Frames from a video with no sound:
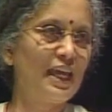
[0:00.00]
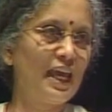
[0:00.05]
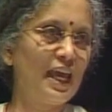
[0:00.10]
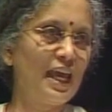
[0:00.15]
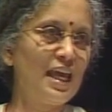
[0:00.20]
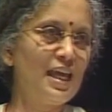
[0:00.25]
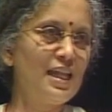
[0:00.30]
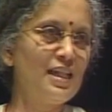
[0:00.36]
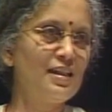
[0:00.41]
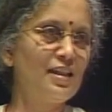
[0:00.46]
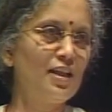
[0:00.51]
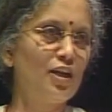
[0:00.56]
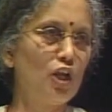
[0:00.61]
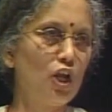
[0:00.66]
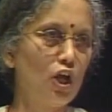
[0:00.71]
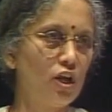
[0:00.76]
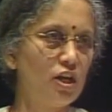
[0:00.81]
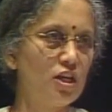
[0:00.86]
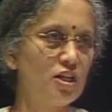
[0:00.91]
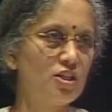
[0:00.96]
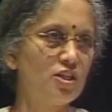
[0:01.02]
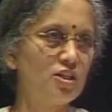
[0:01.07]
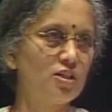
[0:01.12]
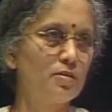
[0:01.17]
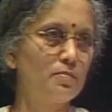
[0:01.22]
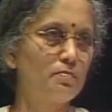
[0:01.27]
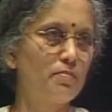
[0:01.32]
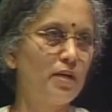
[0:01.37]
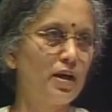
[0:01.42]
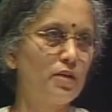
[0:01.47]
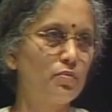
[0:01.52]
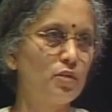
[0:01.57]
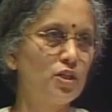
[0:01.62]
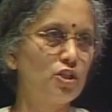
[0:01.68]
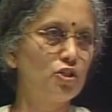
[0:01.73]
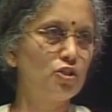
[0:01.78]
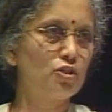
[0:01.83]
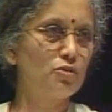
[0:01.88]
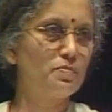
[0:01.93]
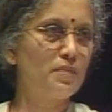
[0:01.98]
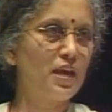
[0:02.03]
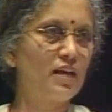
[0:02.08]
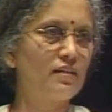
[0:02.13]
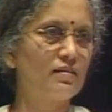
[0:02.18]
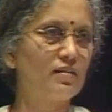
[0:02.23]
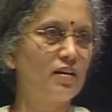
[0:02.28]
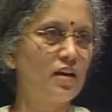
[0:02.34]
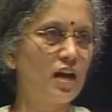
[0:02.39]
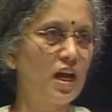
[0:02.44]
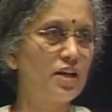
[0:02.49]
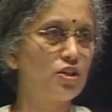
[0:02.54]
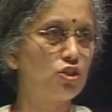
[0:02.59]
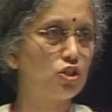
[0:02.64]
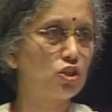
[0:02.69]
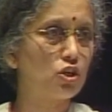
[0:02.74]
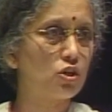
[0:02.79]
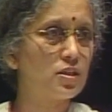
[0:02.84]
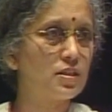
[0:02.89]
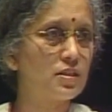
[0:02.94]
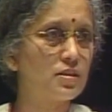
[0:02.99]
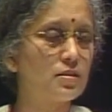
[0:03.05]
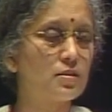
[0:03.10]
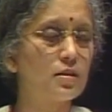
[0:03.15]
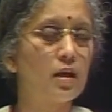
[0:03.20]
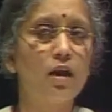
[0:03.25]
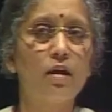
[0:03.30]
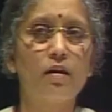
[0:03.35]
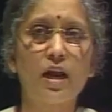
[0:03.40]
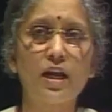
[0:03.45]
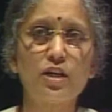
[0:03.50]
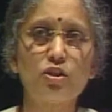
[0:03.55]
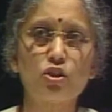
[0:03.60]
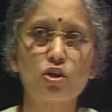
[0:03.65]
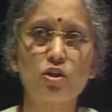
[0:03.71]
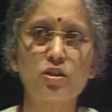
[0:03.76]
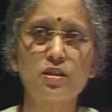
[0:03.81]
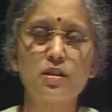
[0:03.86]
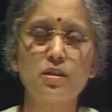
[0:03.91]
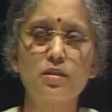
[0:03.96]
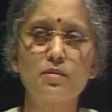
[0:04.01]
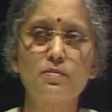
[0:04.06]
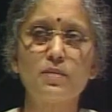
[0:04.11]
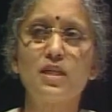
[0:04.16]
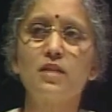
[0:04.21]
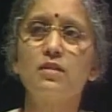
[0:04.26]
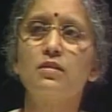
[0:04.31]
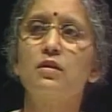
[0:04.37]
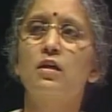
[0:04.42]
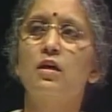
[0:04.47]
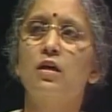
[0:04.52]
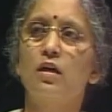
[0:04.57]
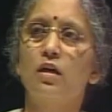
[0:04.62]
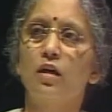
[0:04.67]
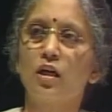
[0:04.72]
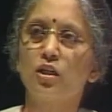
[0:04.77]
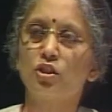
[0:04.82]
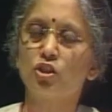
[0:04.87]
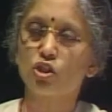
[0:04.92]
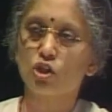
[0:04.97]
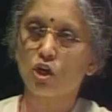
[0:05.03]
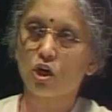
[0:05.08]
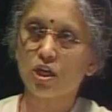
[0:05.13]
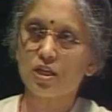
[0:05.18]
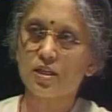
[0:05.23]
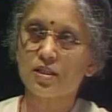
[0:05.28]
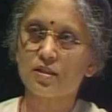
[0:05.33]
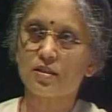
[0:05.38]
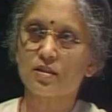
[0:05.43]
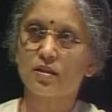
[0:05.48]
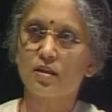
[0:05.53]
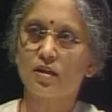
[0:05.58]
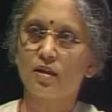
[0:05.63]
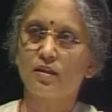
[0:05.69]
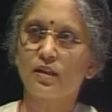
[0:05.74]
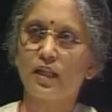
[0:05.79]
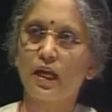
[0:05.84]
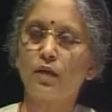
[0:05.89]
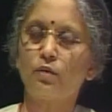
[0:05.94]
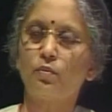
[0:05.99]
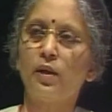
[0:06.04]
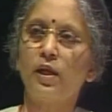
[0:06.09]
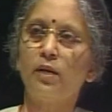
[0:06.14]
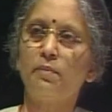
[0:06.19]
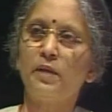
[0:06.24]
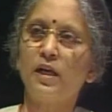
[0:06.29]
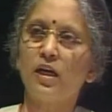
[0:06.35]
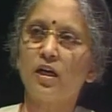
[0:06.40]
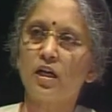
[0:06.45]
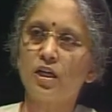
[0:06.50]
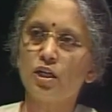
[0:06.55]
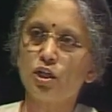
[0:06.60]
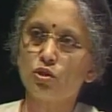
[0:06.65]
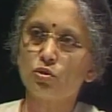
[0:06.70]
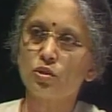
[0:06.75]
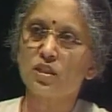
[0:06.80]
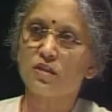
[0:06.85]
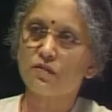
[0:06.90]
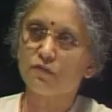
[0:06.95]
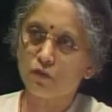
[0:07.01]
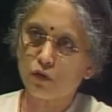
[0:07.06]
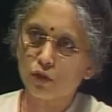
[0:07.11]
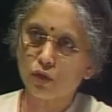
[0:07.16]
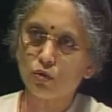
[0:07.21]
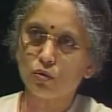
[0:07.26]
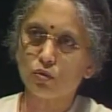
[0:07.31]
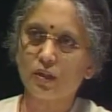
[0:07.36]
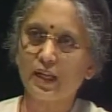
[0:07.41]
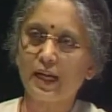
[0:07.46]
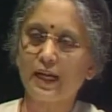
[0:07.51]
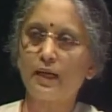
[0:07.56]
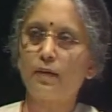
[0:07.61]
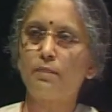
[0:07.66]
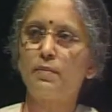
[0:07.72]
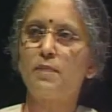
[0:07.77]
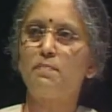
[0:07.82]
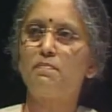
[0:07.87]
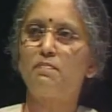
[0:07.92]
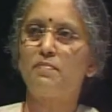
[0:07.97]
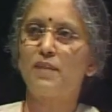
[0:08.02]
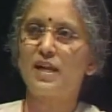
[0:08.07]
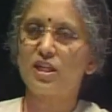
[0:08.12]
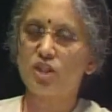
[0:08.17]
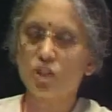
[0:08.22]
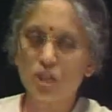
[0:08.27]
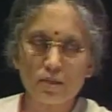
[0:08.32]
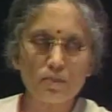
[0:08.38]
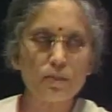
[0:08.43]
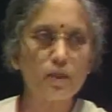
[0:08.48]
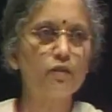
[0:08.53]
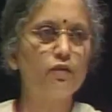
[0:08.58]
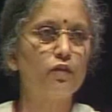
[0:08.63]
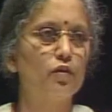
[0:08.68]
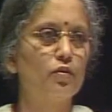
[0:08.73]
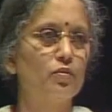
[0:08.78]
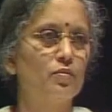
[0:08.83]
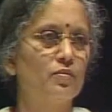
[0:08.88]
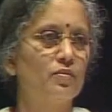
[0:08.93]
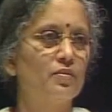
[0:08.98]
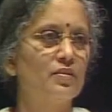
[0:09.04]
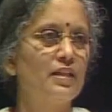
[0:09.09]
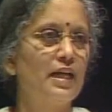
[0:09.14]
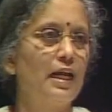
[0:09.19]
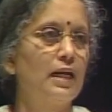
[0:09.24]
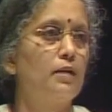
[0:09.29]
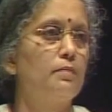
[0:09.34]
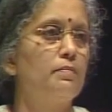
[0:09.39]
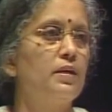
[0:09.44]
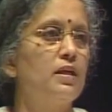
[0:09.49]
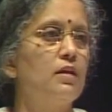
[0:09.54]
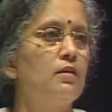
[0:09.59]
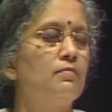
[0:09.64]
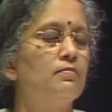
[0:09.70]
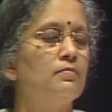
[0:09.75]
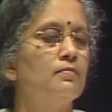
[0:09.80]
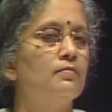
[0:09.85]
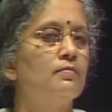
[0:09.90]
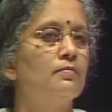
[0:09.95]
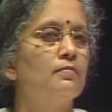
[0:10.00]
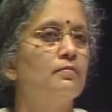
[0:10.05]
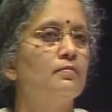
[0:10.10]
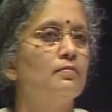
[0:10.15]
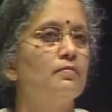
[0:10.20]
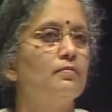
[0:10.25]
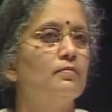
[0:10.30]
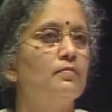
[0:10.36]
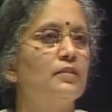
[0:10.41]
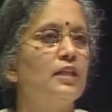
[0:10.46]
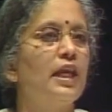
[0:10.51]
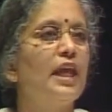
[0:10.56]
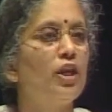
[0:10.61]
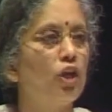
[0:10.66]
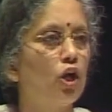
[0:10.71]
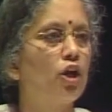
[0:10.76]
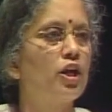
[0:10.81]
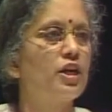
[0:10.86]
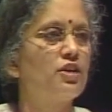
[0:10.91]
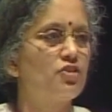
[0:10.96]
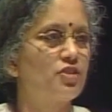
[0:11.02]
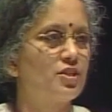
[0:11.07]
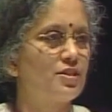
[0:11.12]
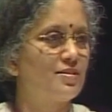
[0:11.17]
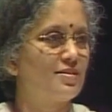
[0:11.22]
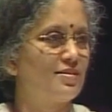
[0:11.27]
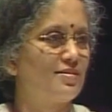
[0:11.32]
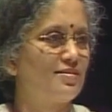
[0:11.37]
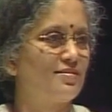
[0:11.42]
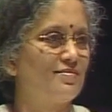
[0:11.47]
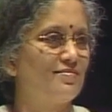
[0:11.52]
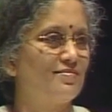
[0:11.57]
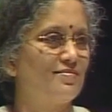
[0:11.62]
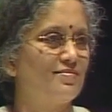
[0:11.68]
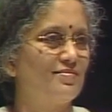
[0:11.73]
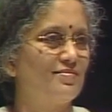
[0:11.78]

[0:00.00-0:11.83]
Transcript: gain the knowledge by which to make the right choices. Right choices means a choice that will be conducive for you, that will be pleasurable for you, that will be in your interest.